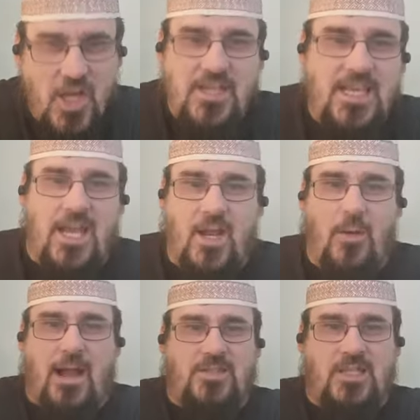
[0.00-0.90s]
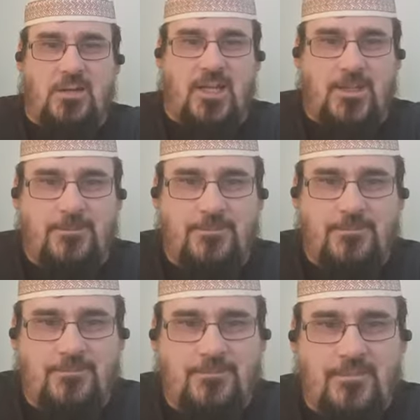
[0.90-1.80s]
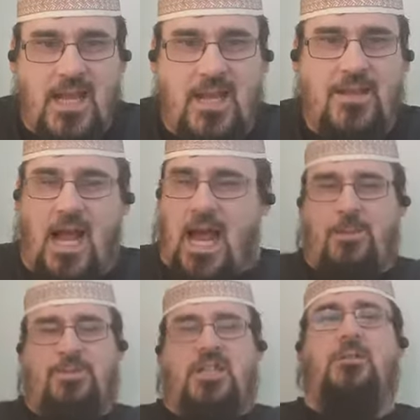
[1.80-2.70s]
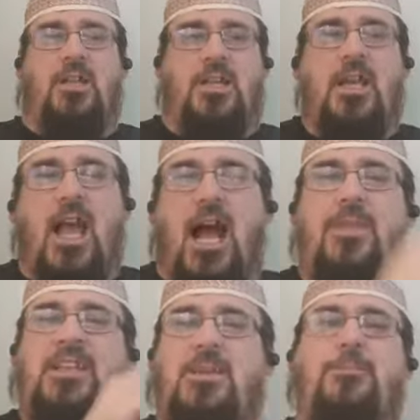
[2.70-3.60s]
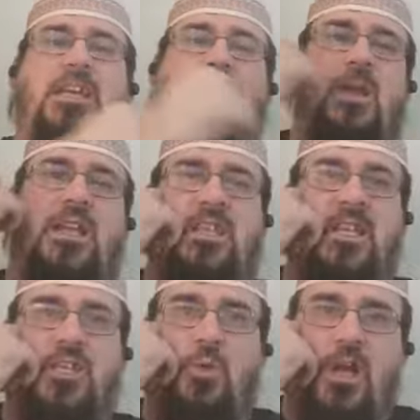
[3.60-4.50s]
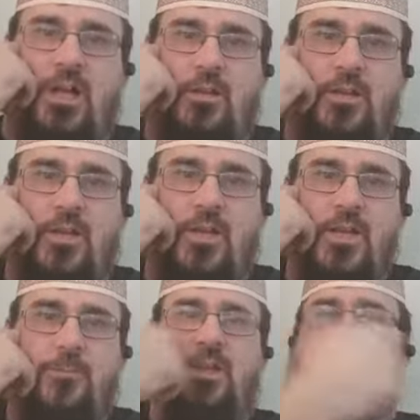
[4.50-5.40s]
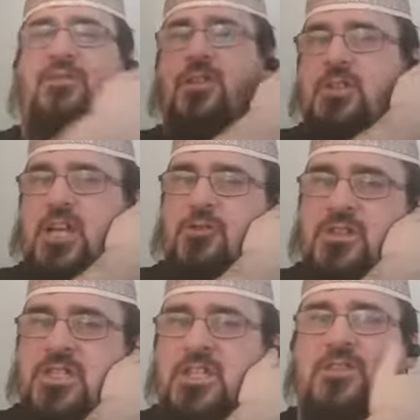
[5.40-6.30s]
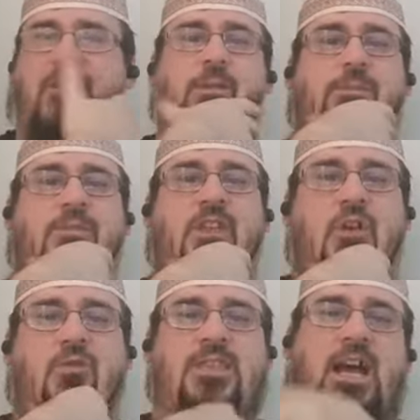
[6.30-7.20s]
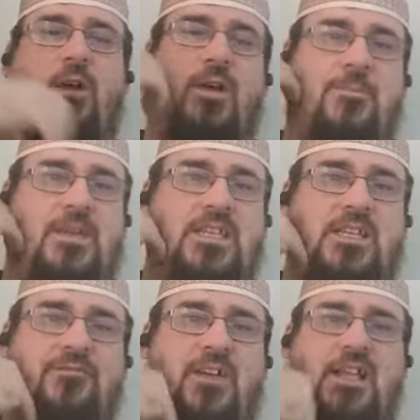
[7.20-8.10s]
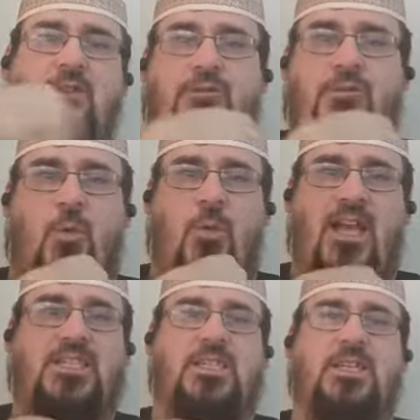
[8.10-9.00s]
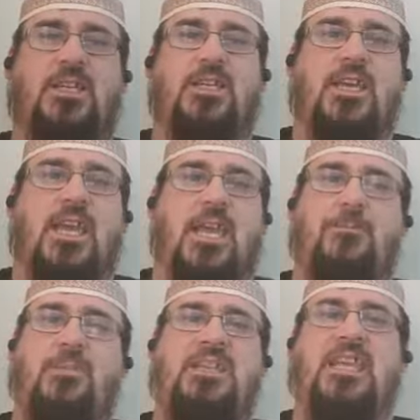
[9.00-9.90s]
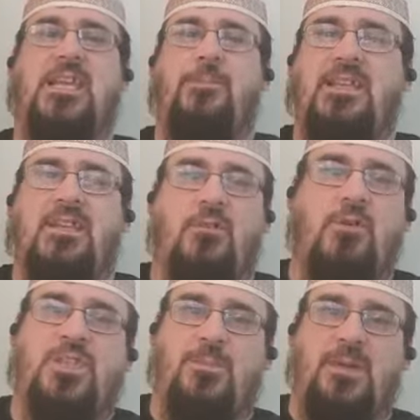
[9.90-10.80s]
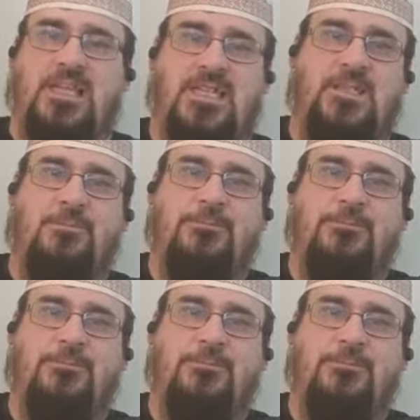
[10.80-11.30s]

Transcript: Yeah, no, absolutely. A absolutely. And that's a mixed blessing as well. Because if those countries can develop themselves without immediate value from the West, it means they can make their own stability